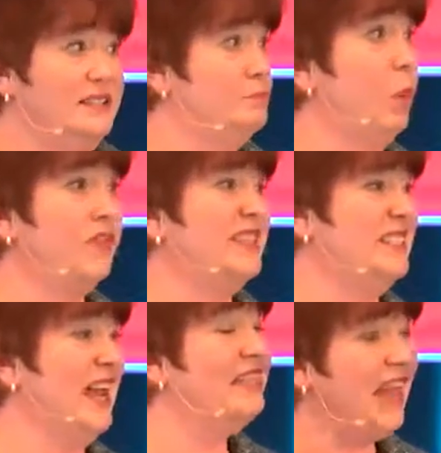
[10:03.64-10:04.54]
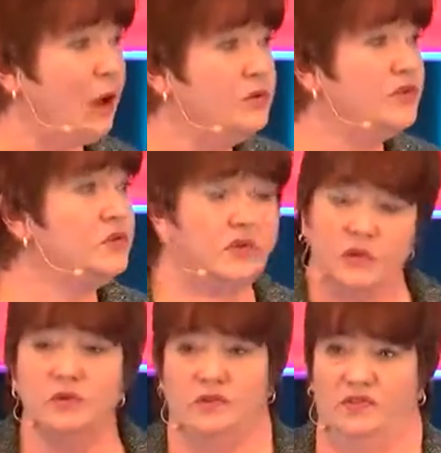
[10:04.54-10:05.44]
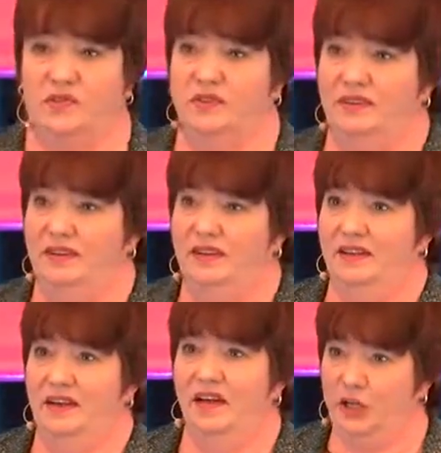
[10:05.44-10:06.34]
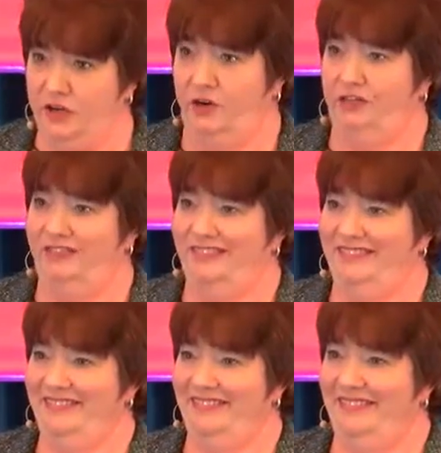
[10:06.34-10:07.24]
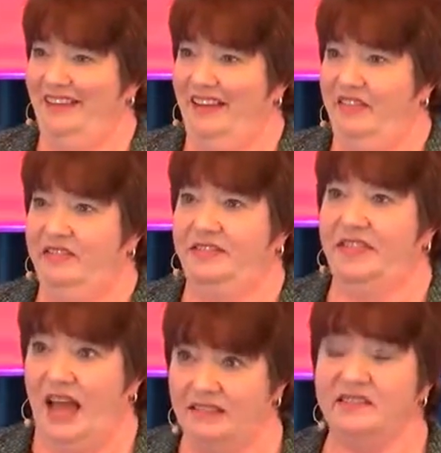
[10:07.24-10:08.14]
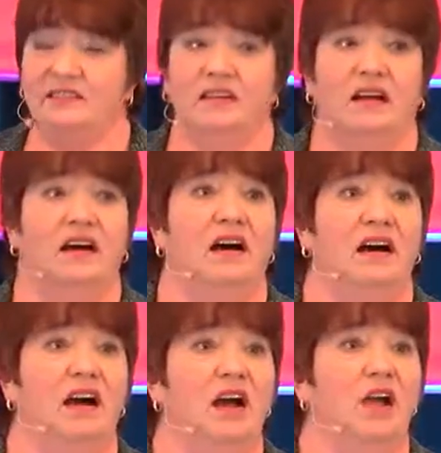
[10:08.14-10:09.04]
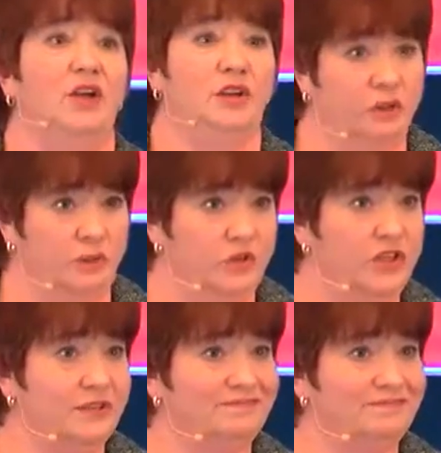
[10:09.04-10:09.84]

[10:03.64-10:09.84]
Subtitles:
more than 10,000 students a year. That's huge.